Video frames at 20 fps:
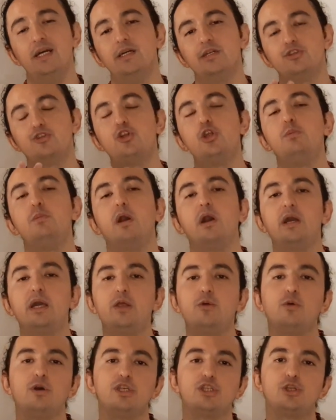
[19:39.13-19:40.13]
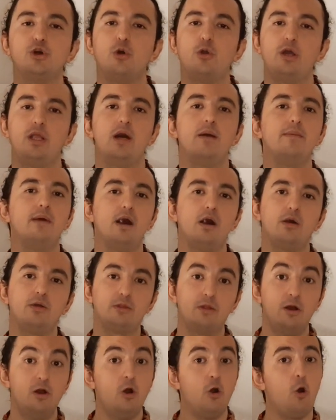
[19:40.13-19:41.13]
Tree Monkey was talking about